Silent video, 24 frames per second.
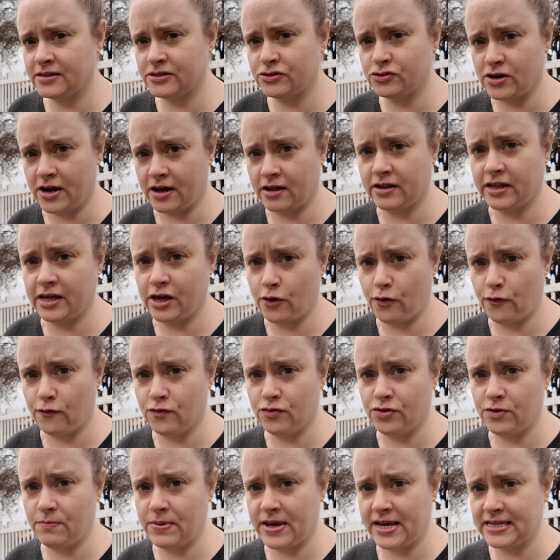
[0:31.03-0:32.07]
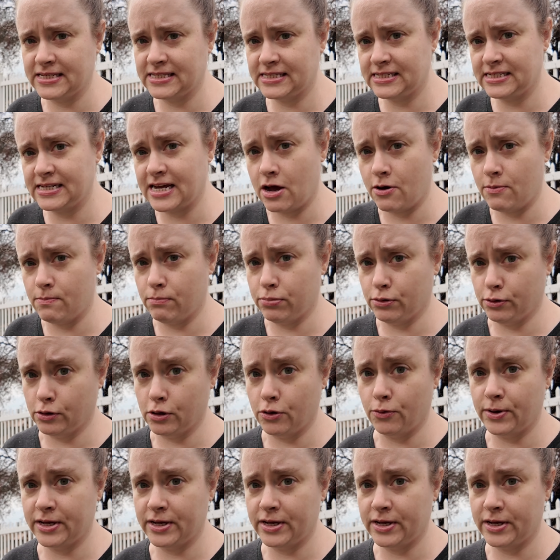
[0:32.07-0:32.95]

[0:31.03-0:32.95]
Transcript: directly over the base down below